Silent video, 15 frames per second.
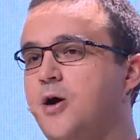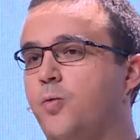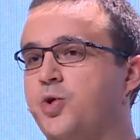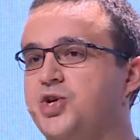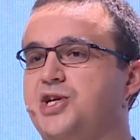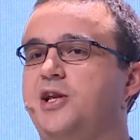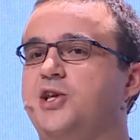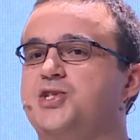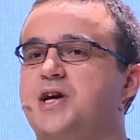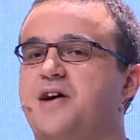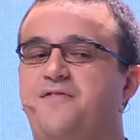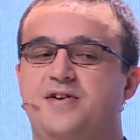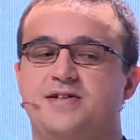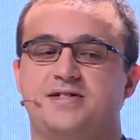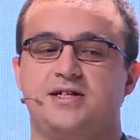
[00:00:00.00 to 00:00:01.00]
which challenges they are
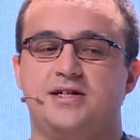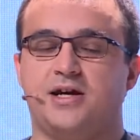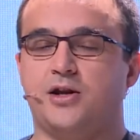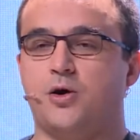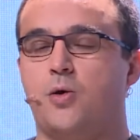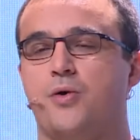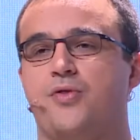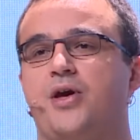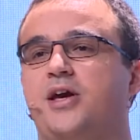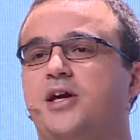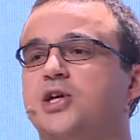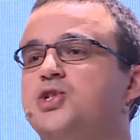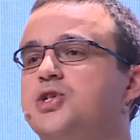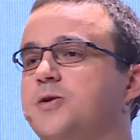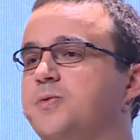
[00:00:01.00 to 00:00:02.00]
facing, and how they're
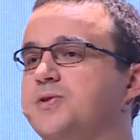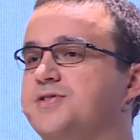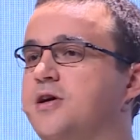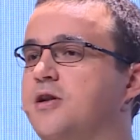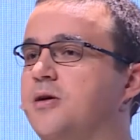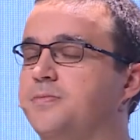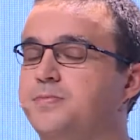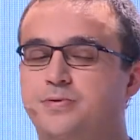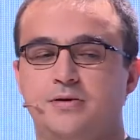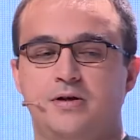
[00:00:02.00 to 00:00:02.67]
engaging with startups.